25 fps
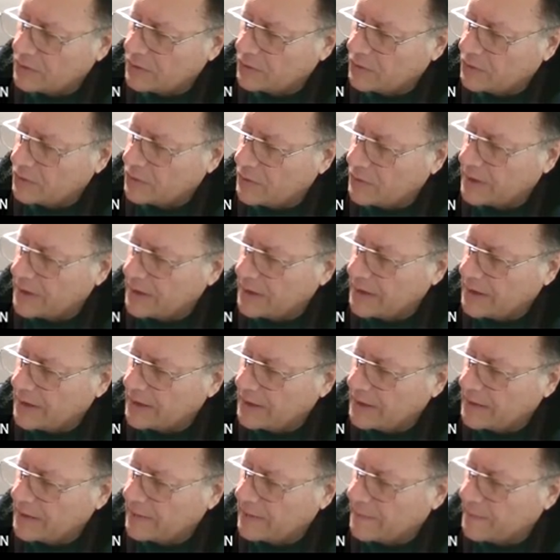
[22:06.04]
to
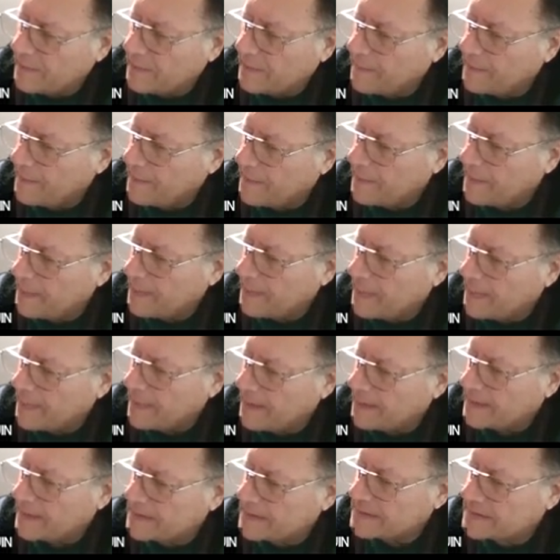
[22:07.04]
a
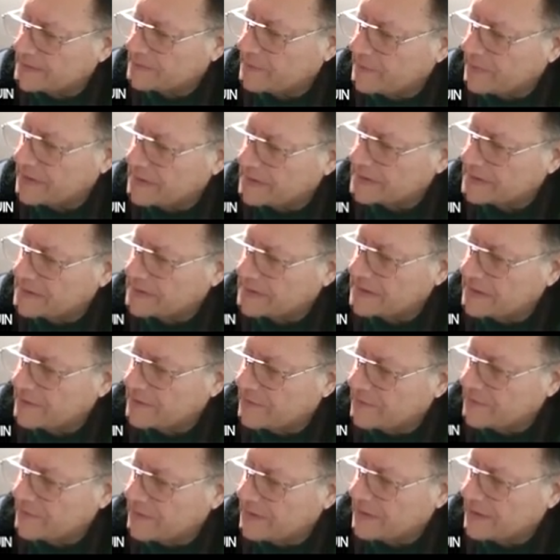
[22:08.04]

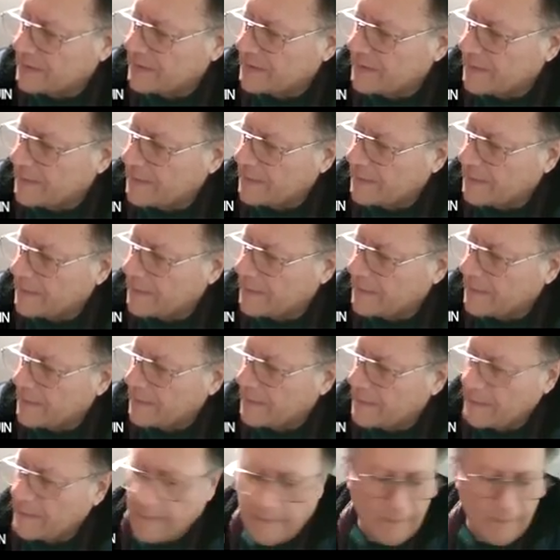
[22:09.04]
specific
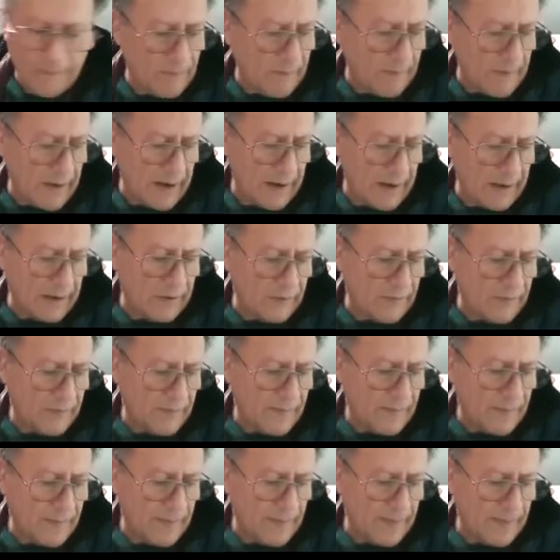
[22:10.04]
value.
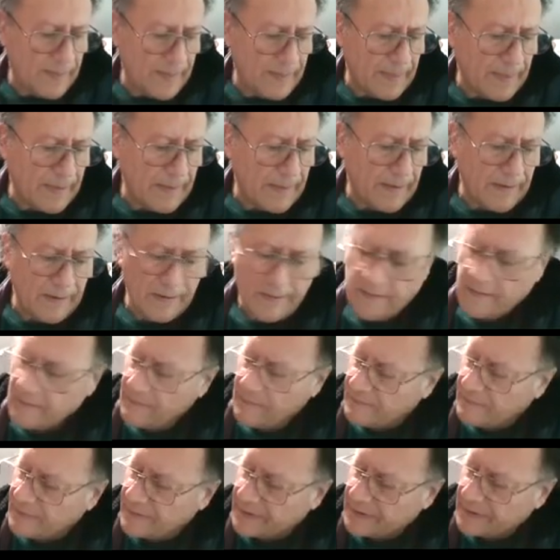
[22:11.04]

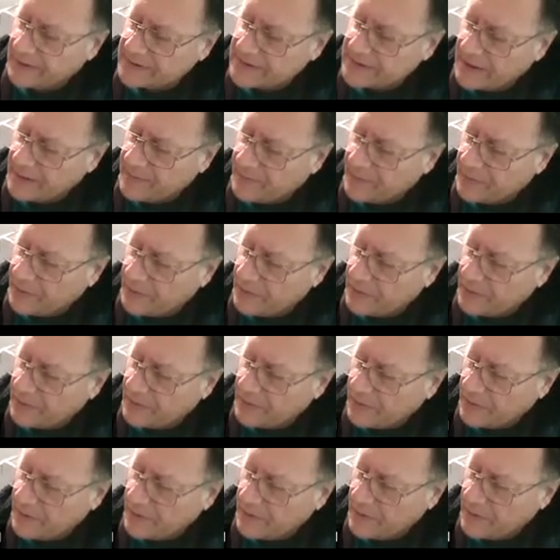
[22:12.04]
For example,
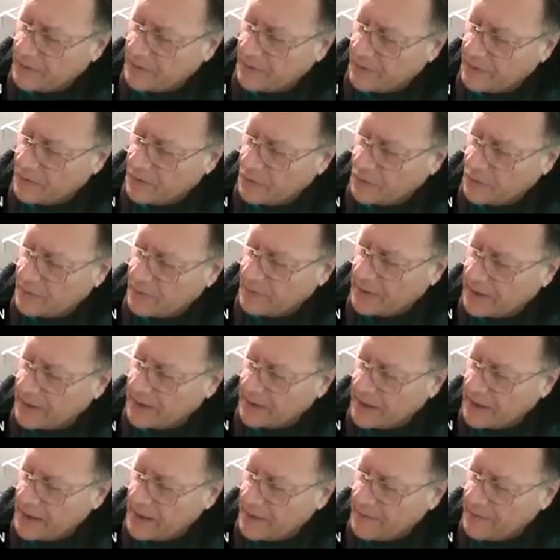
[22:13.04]
we
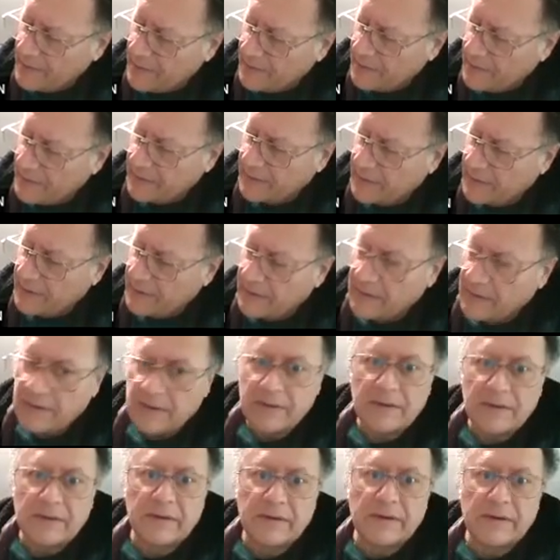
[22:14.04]
might have
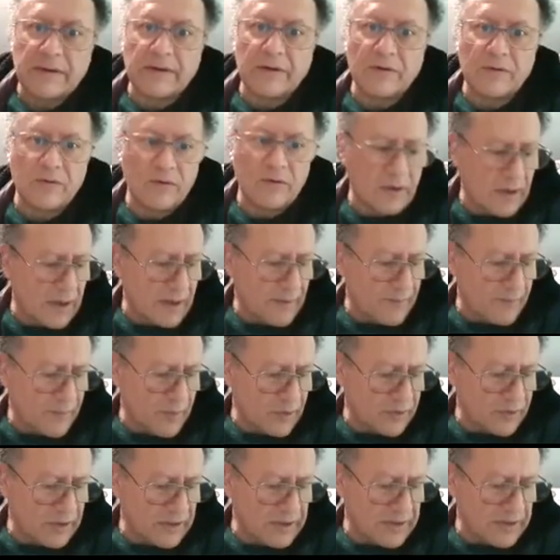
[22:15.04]
a null
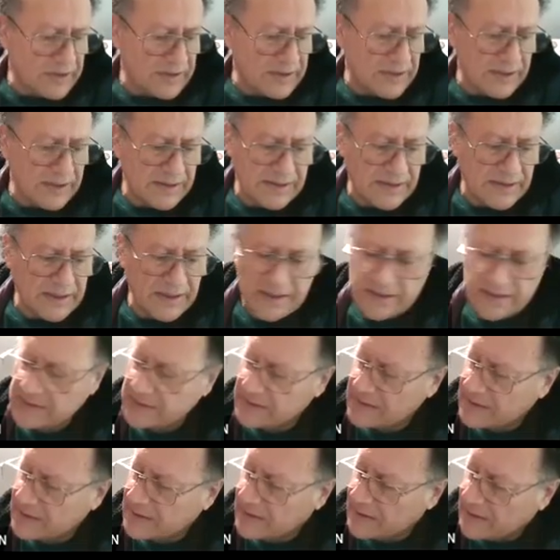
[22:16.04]
hypothesis that
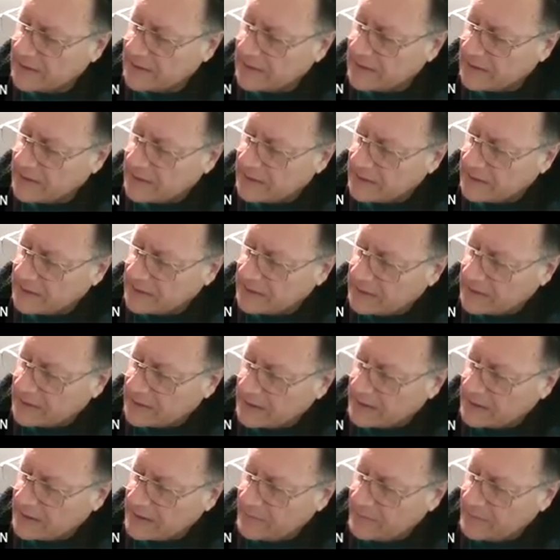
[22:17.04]
says
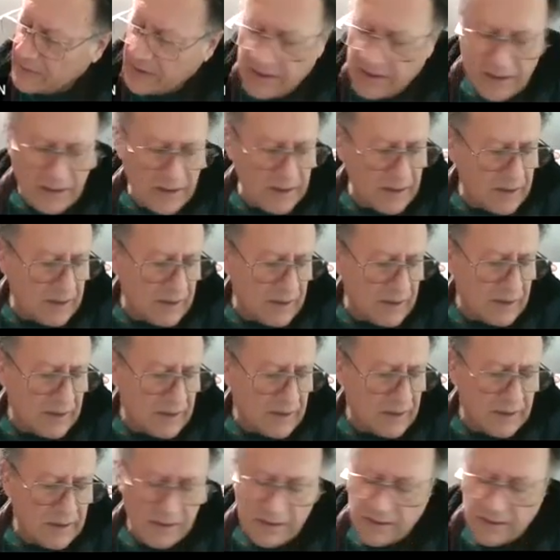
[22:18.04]
that the mean
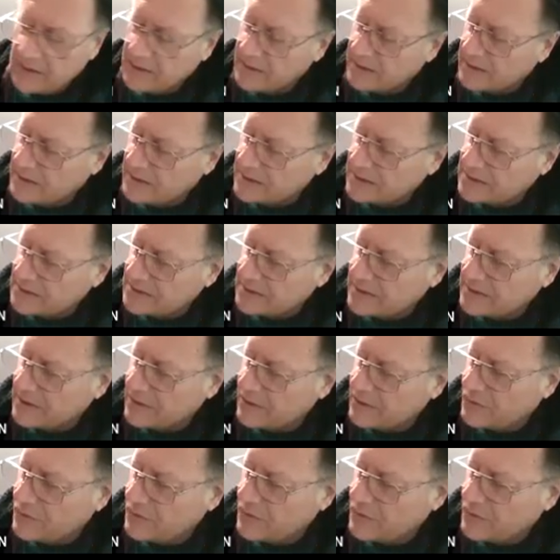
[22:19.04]
is
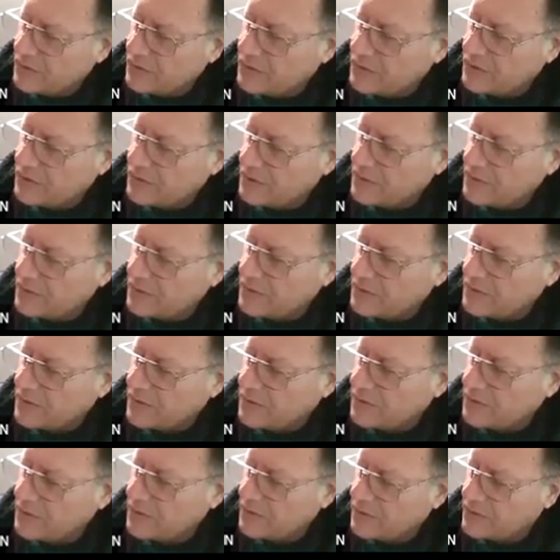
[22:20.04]
equal
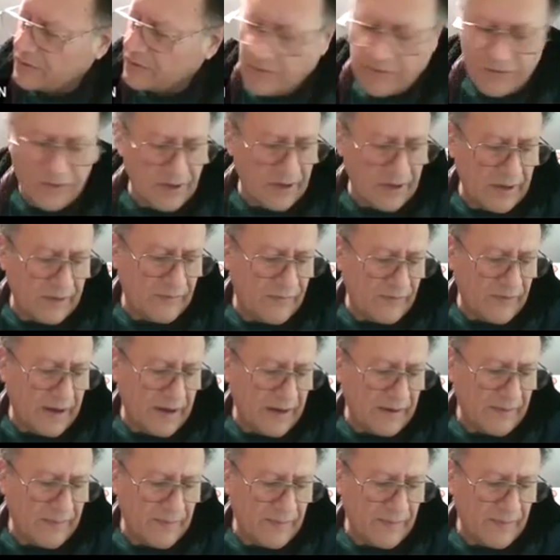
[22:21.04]
to 35.